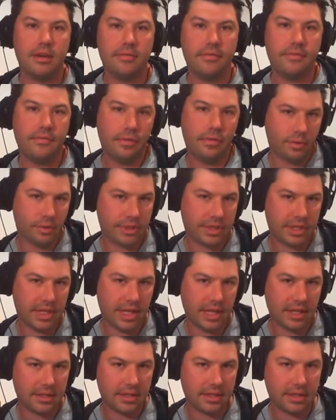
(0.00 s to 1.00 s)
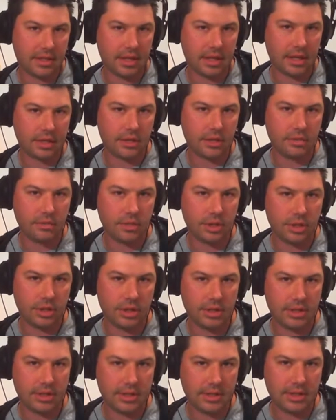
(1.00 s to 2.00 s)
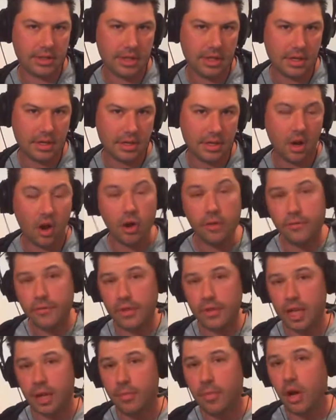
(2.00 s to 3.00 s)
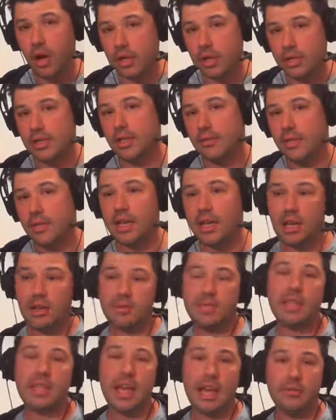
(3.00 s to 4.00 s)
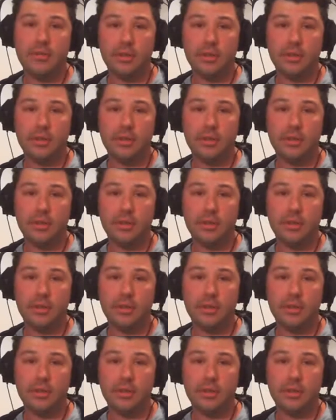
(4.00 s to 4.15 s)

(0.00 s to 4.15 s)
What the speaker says: of forced that discussion, which is hopefully a positive that comes out of